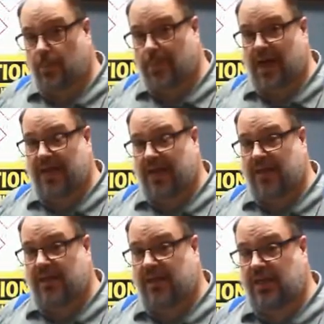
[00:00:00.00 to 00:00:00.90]
on my
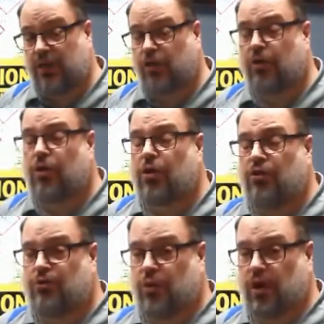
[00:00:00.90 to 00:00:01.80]
end here
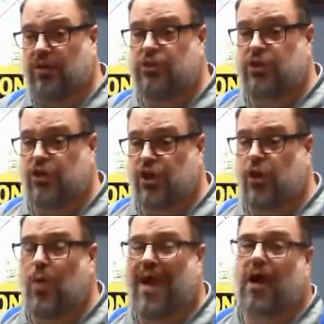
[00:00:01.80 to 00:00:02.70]
for us to
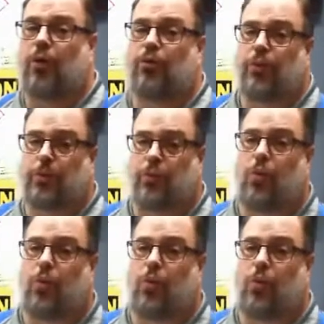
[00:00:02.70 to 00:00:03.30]
know how the